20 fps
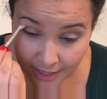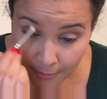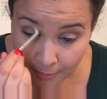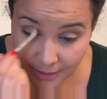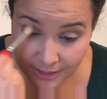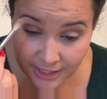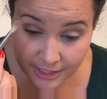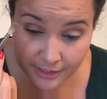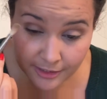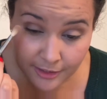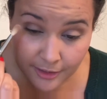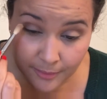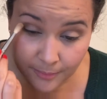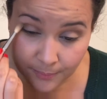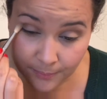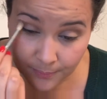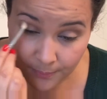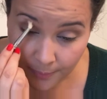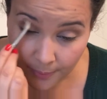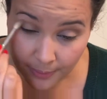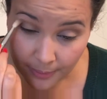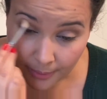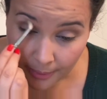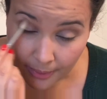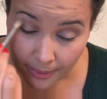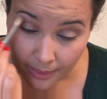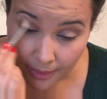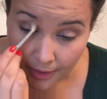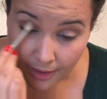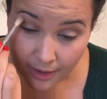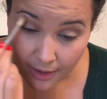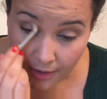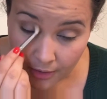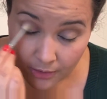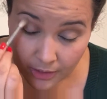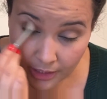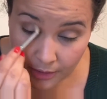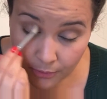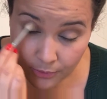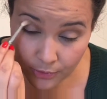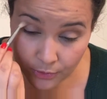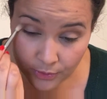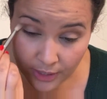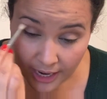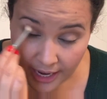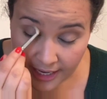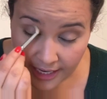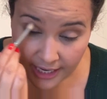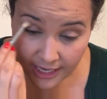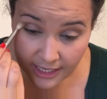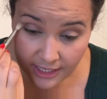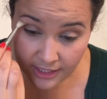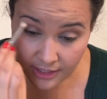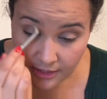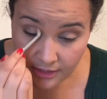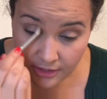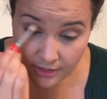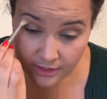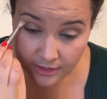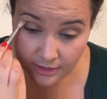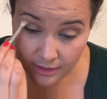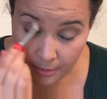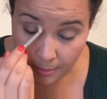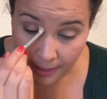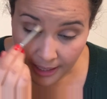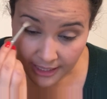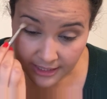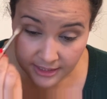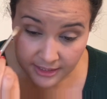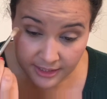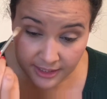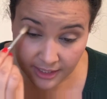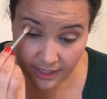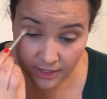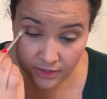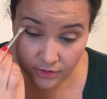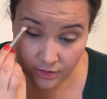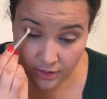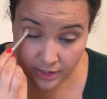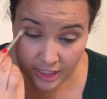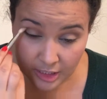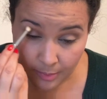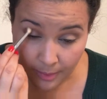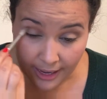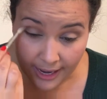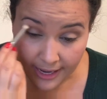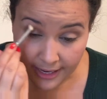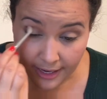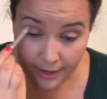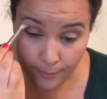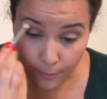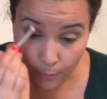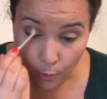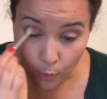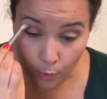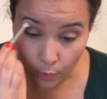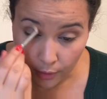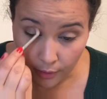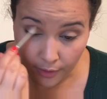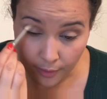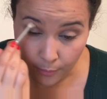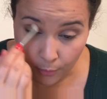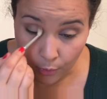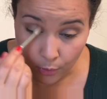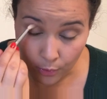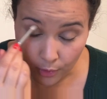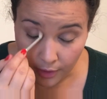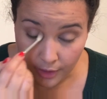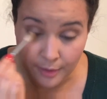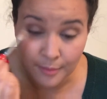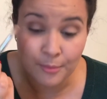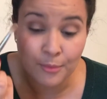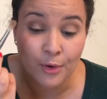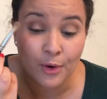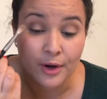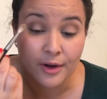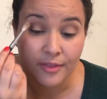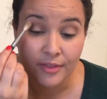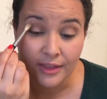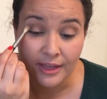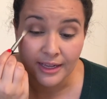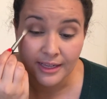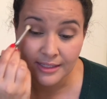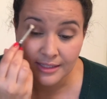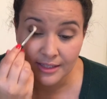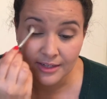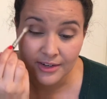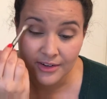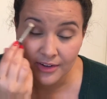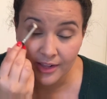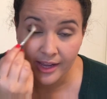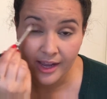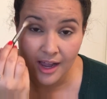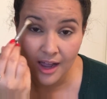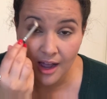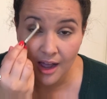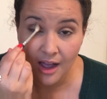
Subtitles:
Mais tu sais, comme. Like when you're adding to the basket and you just keep adding more and more and more things and you're like,